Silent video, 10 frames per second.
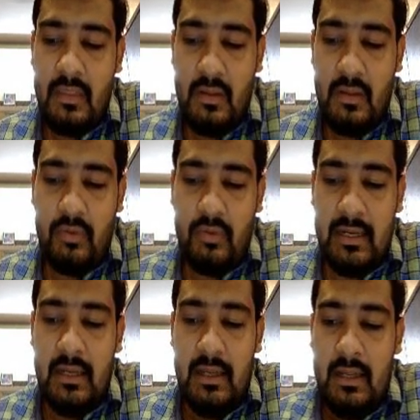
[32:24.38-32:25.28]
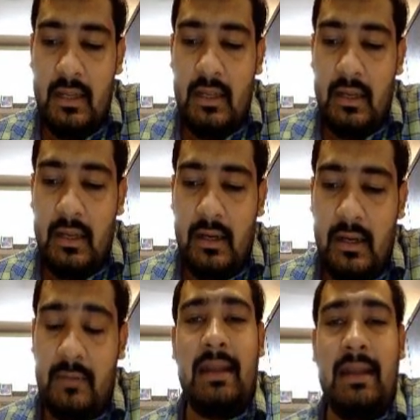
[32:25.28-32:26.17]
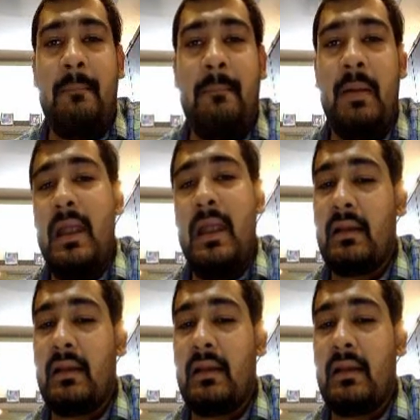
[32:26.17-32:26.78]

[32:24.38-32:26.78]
Okay, it might happen that